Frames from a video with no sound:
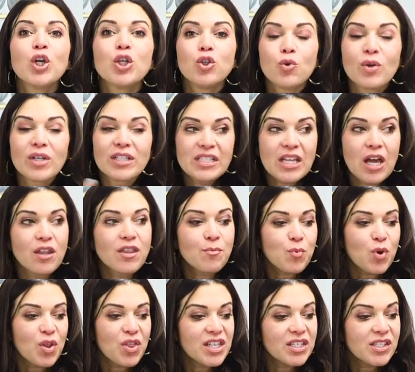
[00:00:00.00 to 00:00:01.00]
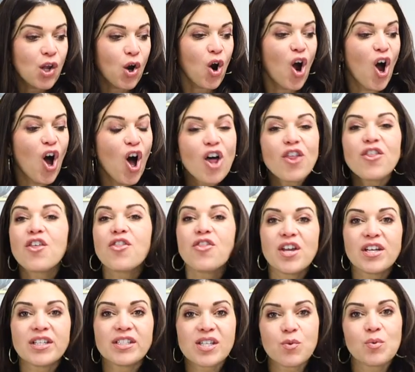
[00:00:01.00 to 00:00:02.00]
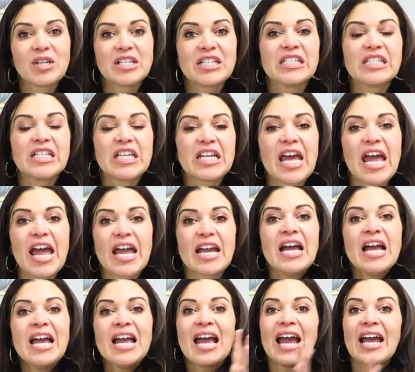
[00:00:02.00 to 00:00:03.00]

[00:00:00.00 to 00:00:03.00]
You can tell them, well, these are all the things that we did today,